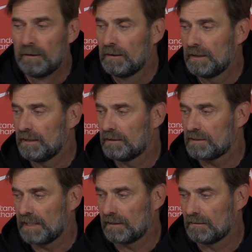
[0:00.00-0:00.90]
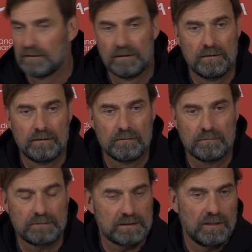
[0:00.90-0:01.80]
think the second.
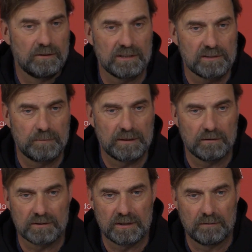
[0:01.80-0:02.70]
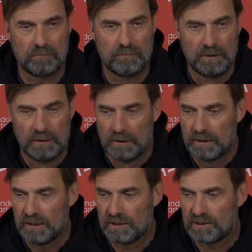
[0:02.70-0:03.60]
That's how it is, because
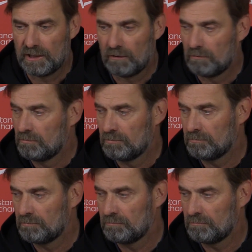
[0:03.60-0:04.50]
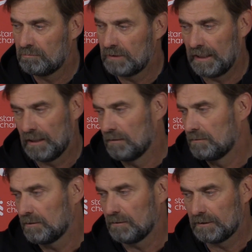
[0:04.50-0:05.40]
it's now... They are
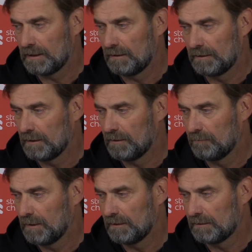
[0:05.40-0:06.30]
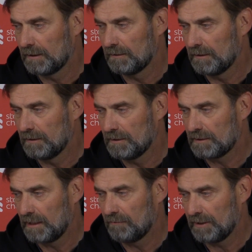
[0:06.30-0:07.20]
too good, and these
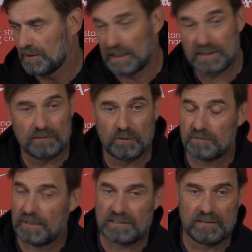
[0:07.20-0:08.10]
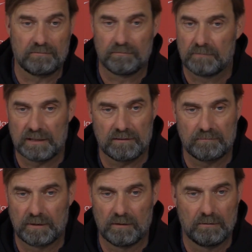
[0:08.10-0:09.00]
kind of things. Yes, it was massive
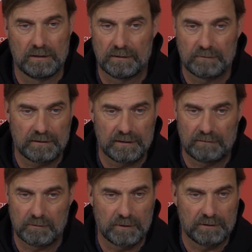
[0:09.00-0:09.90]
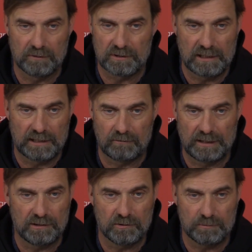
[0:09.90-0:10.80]
blow. I think everybody was like
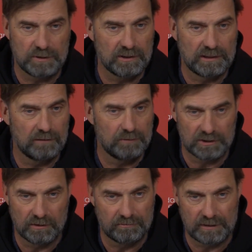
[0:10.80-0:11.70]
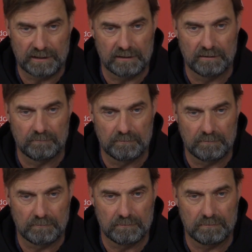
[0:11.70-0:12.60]
ready to switch the television off, like
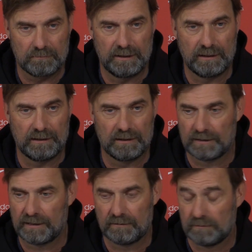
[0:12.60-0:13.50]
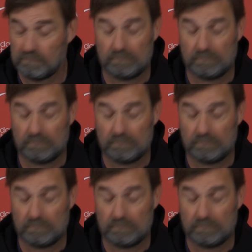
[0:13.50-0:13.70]
nearly, and then